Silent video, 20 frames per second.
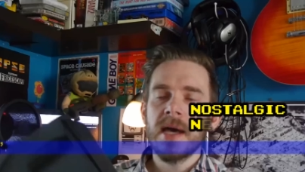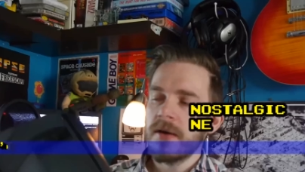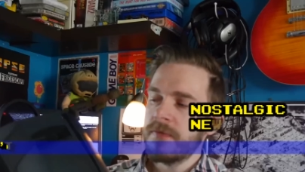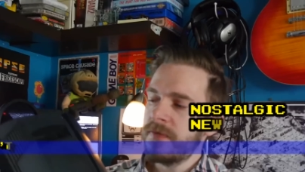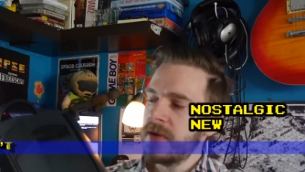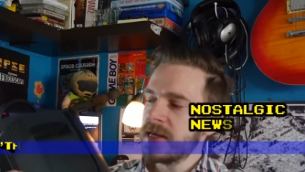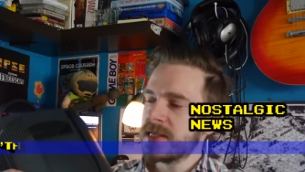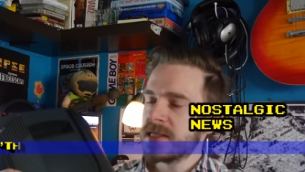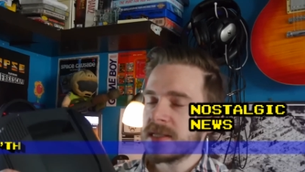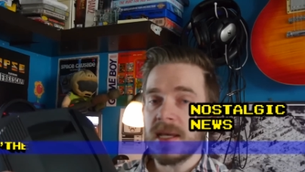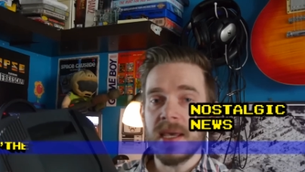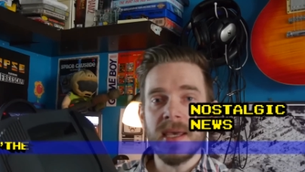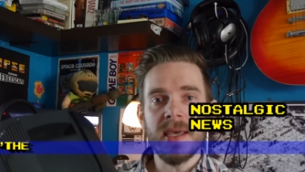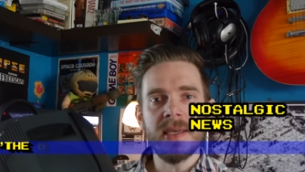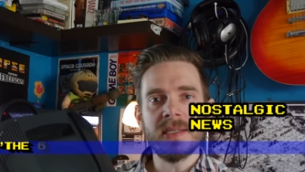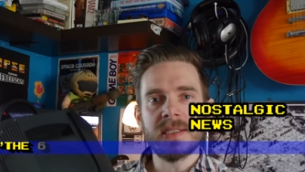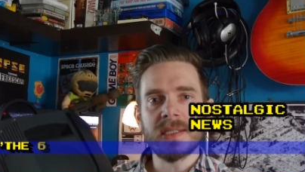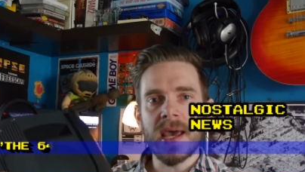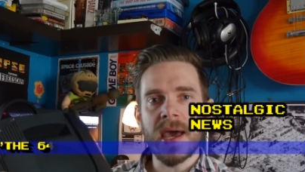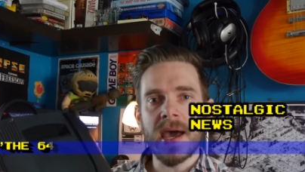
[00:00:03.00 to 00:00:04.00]
Now this
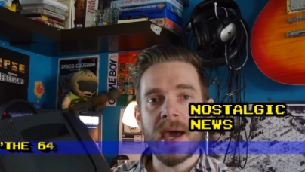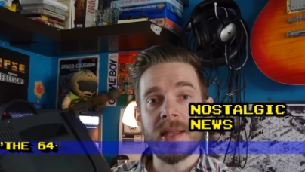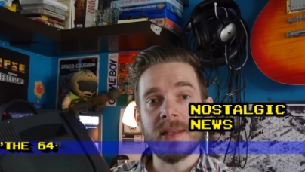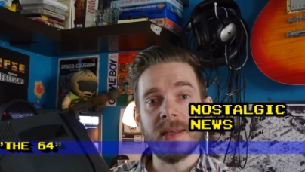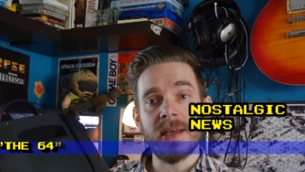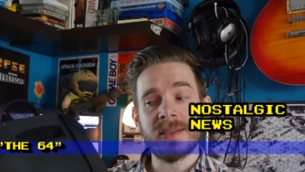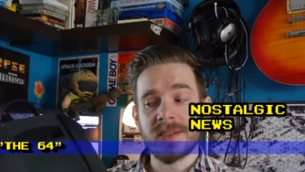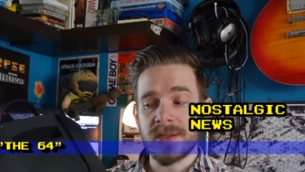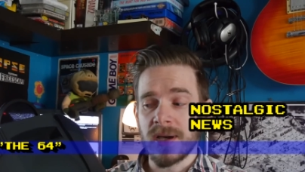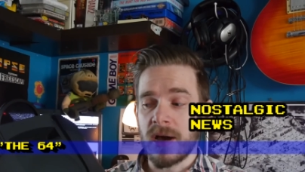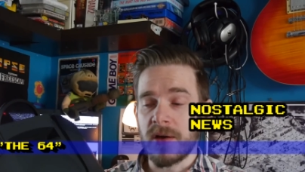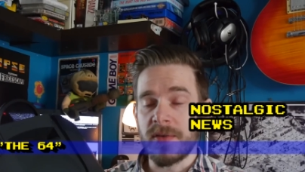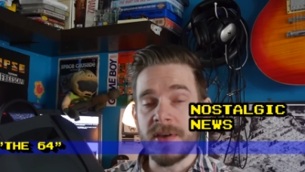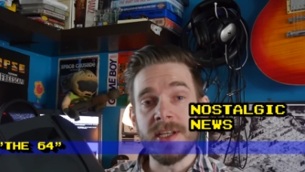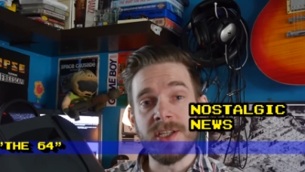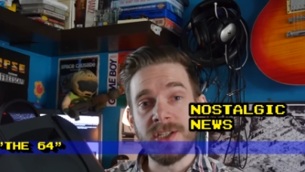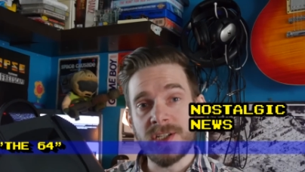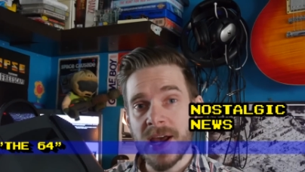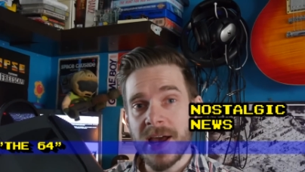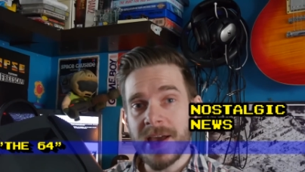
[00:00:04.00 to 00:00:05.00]
is an
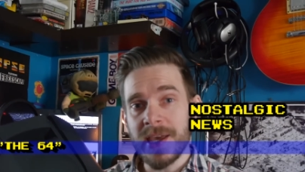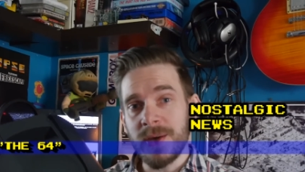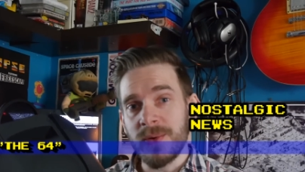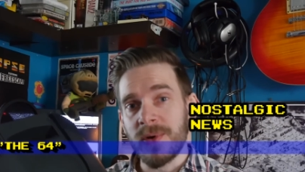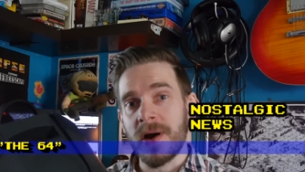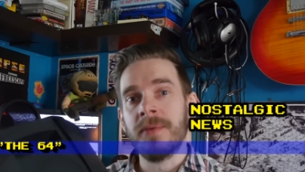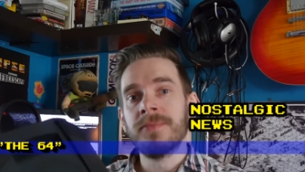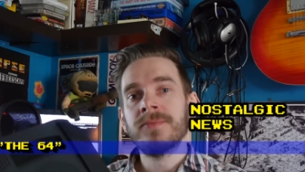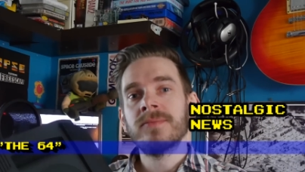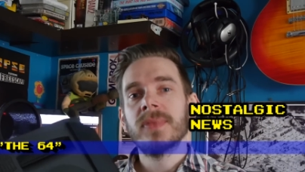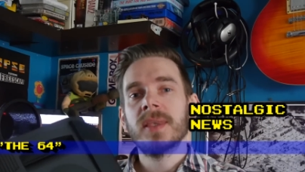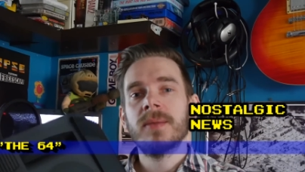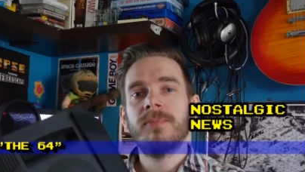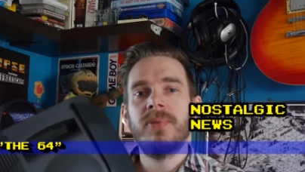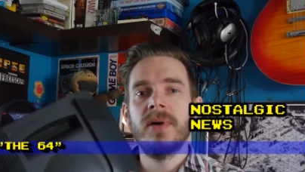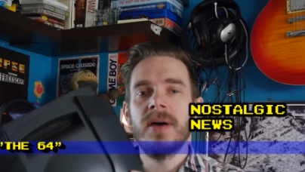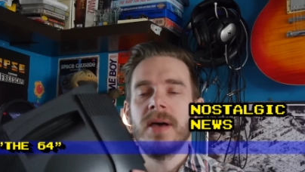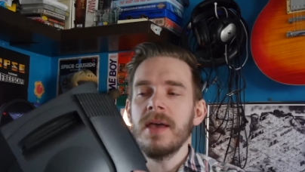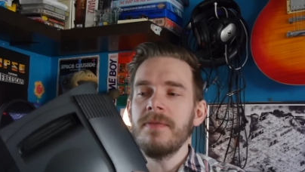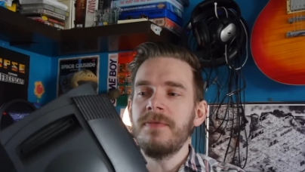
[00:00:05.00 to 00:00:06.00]
Atari Jaguar,
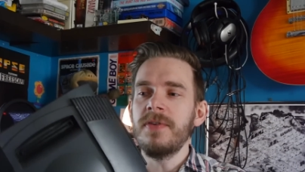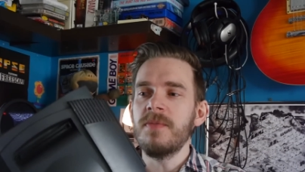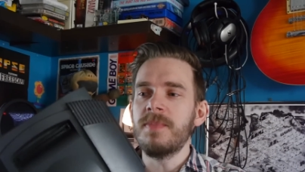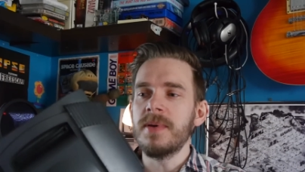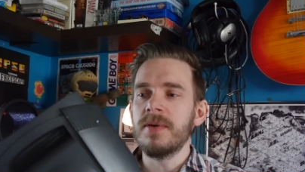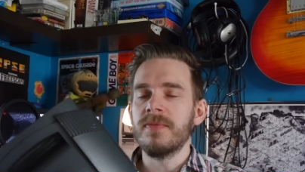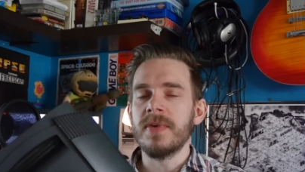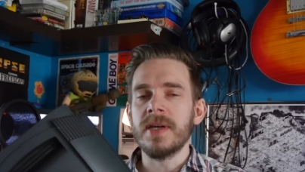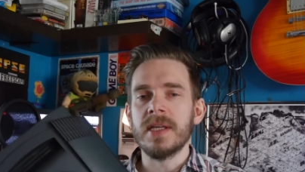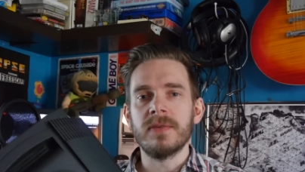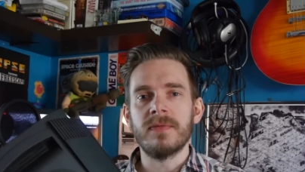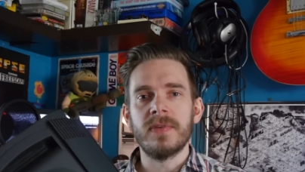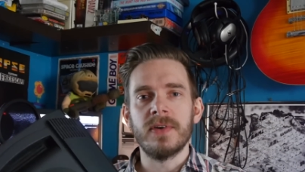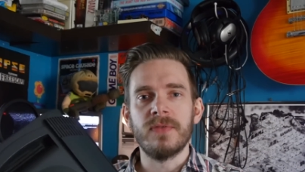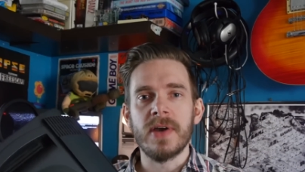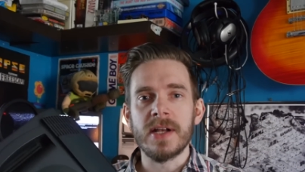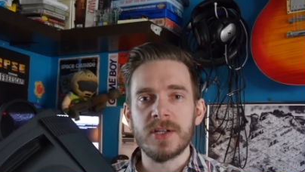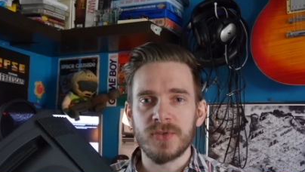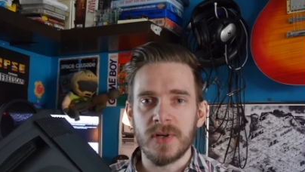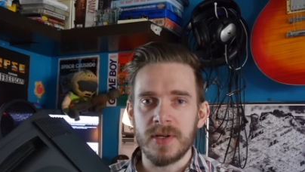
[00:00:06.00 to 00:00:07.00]
but if you've been reading
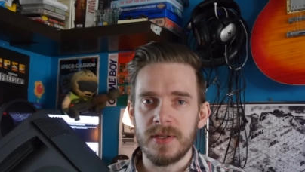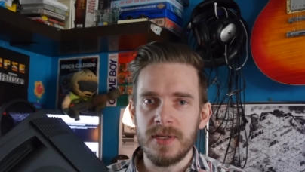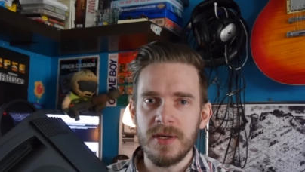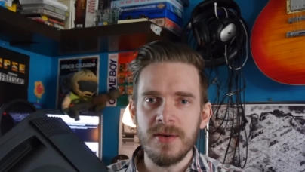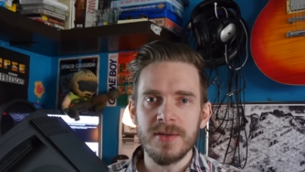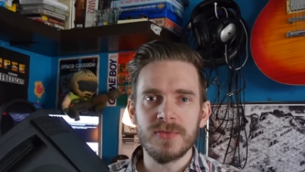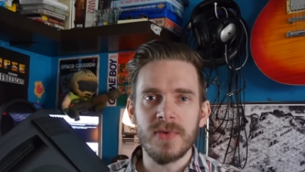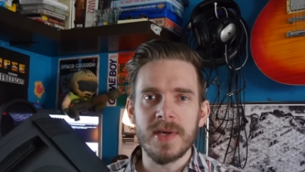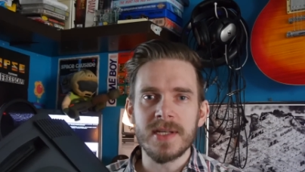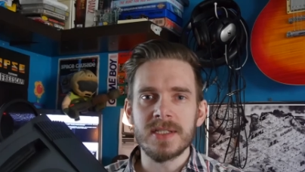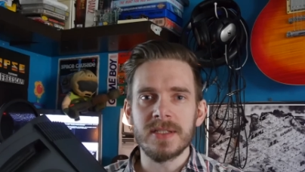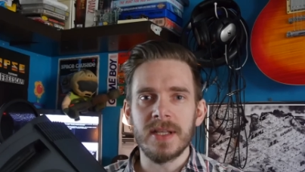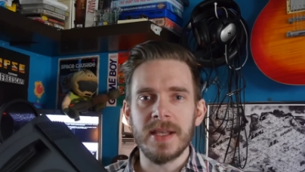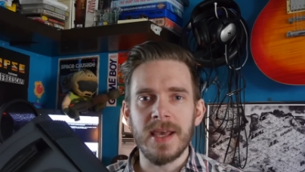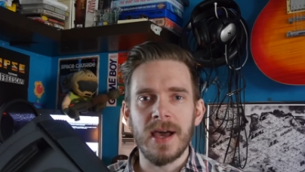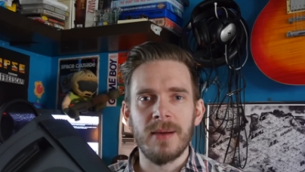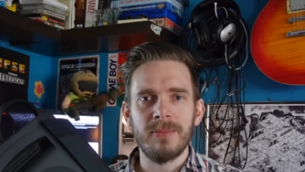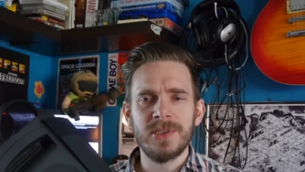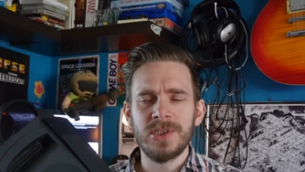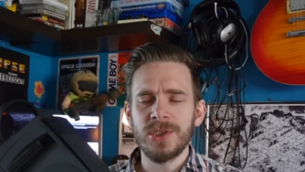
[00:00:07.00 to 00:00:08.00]
the retro news
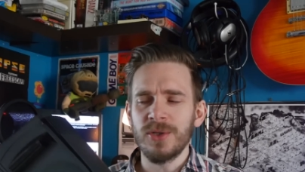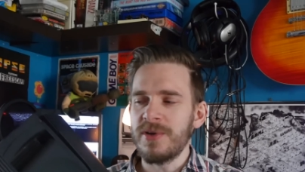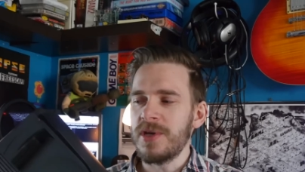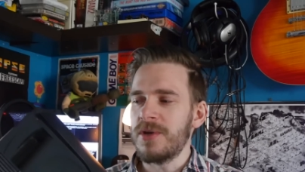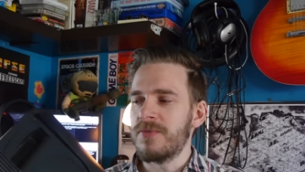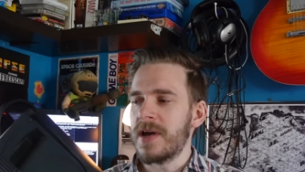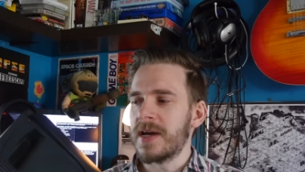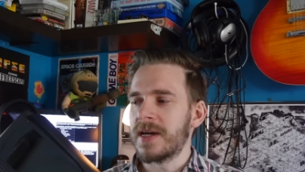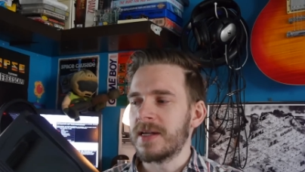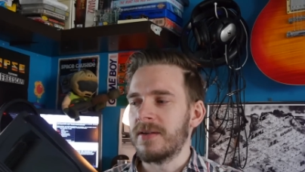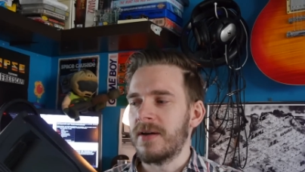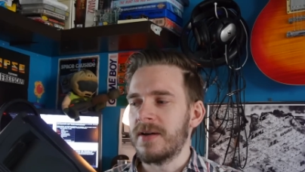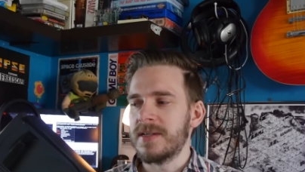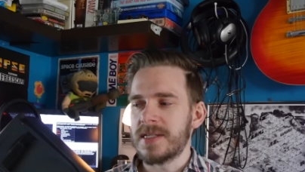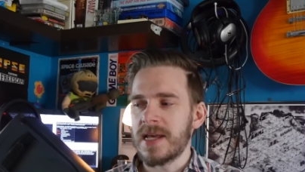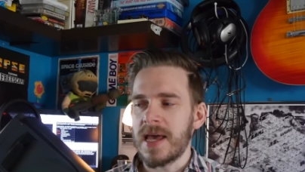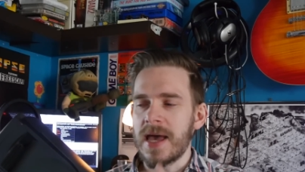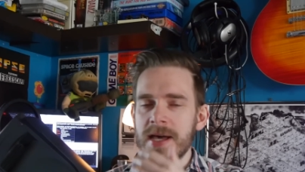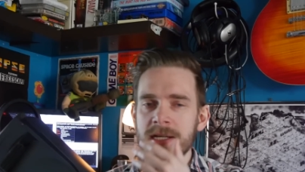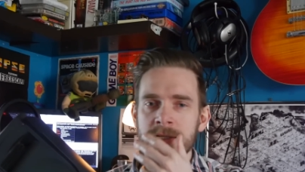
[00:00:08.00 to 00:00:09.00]
recently, I'm sure you
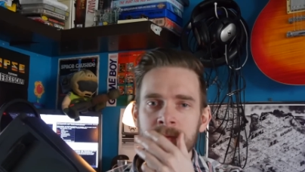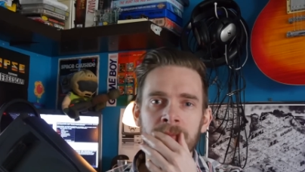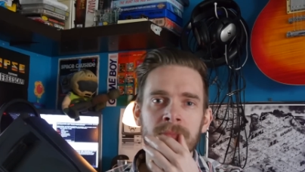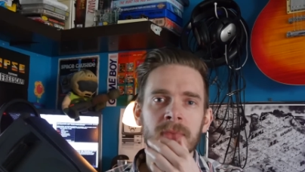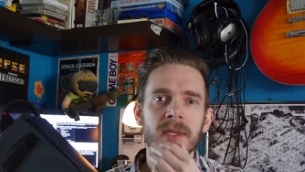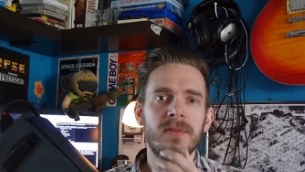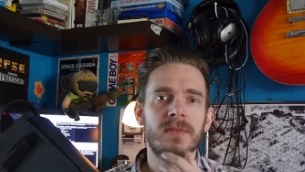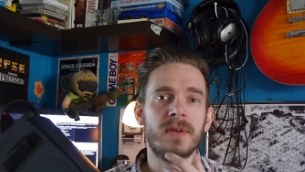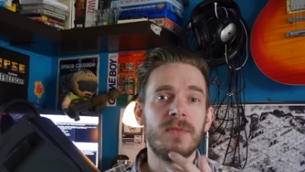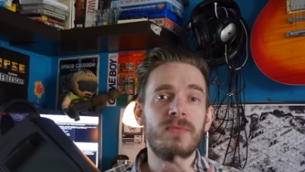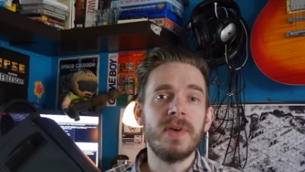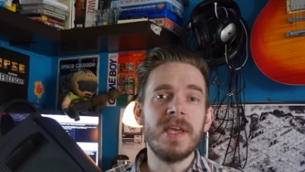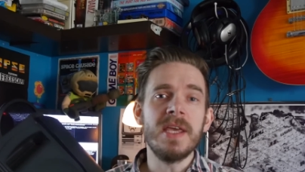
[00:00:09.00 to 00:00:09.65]
recognise it as the